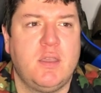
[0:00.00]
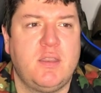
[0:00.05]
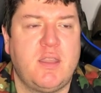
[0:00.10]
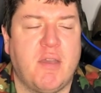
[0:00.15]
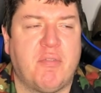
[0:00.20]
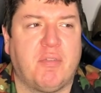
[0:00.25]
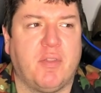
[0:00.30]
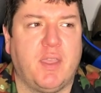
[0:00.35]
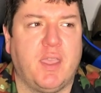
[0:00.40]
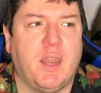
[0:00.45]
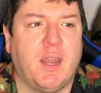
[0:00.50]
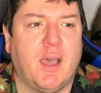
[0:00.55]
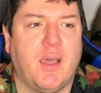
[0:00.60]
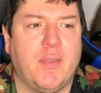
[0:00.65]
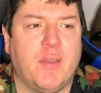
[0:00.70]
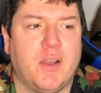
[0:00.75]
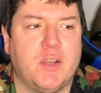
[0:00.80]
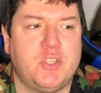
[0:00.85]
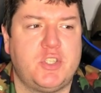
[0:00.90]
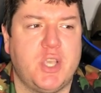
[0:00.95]
definitely get
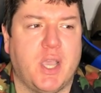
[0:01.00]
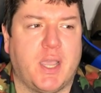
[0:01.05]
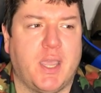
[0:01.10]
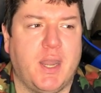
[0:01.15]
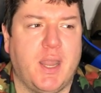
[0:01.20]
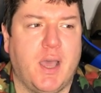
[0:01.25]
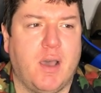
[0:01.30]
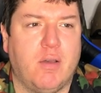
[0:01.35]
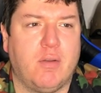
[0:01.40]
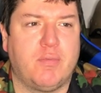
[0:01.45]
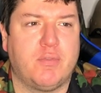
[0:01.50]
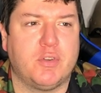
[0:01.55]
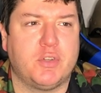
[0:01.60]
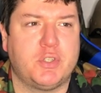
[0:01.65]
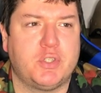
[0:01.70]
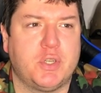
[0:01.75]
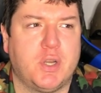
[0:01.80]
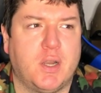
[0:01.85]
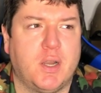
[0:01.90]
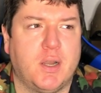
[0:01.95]
on there and check it out for
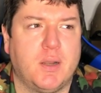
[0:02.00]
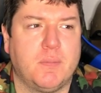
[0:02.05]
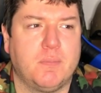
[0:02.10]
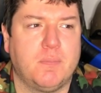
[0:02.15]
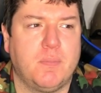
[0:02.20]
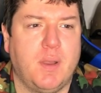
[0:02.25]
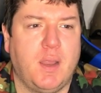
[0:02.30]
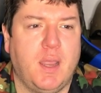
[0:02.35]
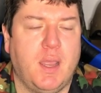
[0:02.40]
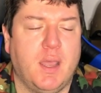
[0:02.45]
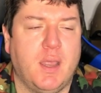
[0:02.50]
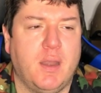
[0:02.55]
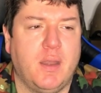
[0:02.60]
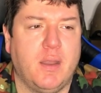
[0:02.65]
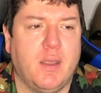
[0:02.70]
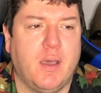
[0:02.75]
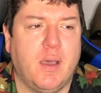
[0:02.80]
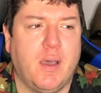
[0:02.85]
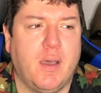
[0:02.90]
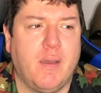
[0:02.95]
sure.
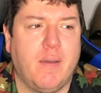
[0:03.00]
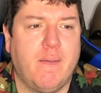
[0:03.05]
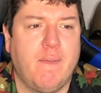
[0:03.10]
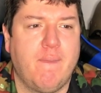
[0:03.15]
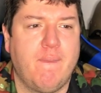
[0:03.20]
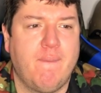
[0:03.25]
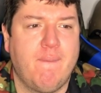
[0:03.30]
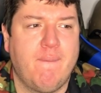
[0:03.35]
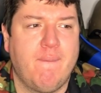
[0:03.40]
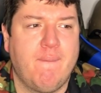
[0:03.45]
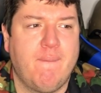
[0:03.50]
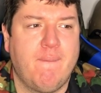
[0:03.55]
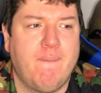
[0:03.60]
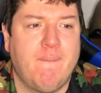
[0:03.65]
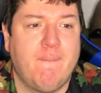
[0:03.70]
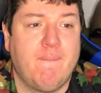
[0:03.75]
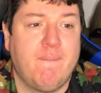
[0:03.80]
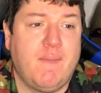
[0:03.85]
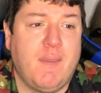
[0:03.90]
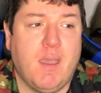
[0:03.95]
And uh,
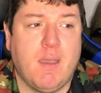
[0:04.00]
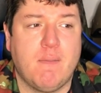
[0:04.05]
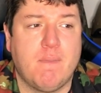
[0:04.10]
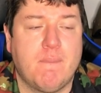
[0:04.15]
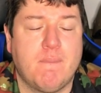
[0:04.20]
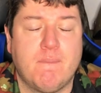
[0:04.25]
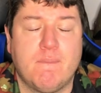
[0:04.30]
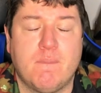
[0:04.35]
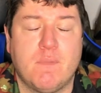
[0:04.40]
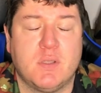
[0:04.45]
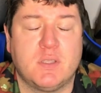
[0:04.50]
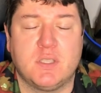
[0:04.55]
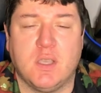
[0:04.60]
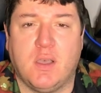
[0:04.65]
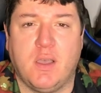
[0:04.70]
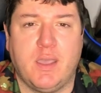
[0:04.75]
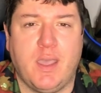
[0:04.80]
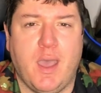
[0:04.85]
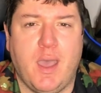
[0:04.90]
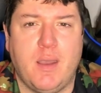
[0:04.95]
yeah, that's
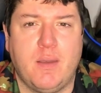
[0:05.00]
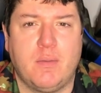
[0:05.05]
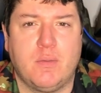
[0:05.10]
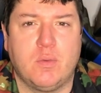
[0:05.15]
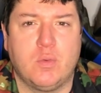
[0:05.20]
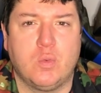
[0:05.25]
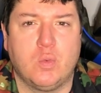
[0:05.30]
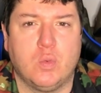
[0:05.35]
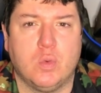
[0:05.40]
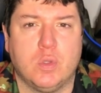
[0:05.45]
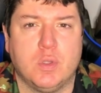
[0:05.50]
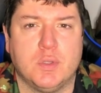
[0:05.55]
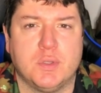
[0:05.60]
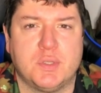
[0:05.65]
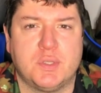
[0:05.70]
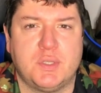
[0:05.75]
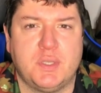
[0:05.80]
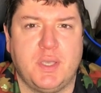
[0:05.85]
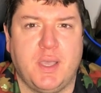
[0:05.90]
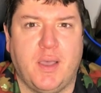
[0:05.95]
all I got. We'll
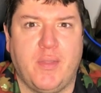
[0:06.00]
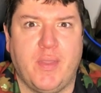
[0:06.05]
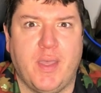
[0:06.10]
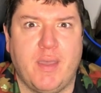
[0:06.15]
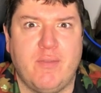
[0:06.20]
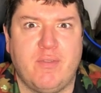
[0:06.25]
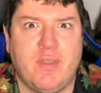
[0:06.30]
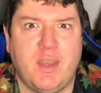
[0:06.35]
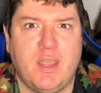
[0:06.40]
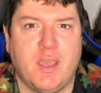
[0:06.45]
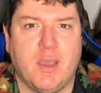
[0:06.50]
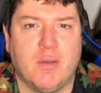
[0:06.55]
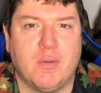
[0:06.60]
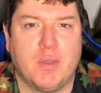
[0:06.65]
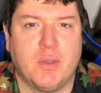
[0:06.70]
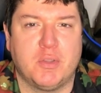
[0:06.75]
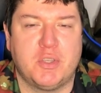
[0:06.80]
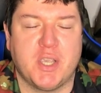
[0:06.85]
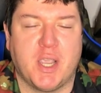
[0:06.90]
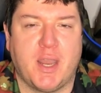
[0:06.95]
see you on that video.
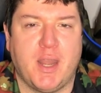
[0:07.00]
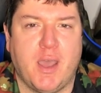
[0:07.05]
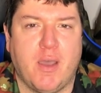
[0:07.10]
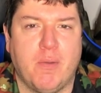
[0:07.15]
Go check it